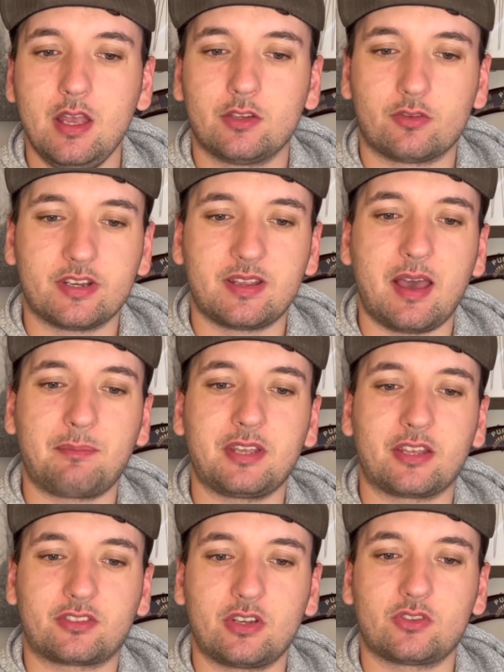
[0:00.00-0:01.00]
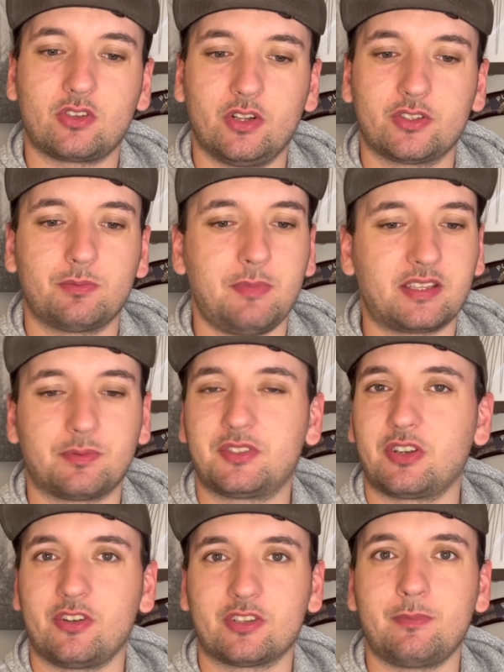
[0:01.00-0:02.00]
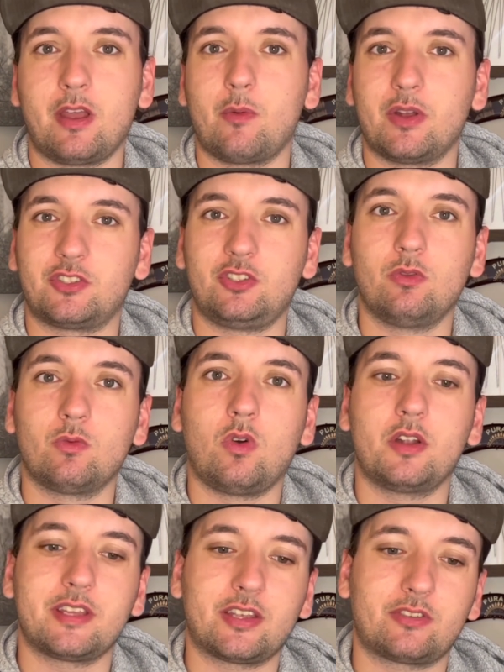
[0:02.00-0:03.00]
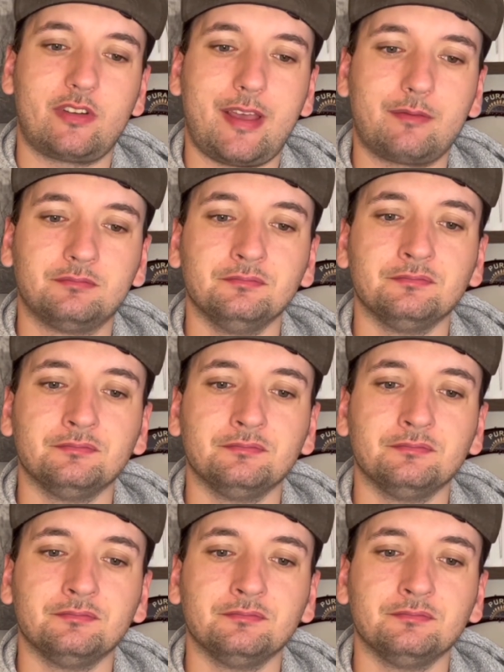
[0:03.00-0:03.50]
To recap yesterday's results, made some serious money, went 2-1 yesterday.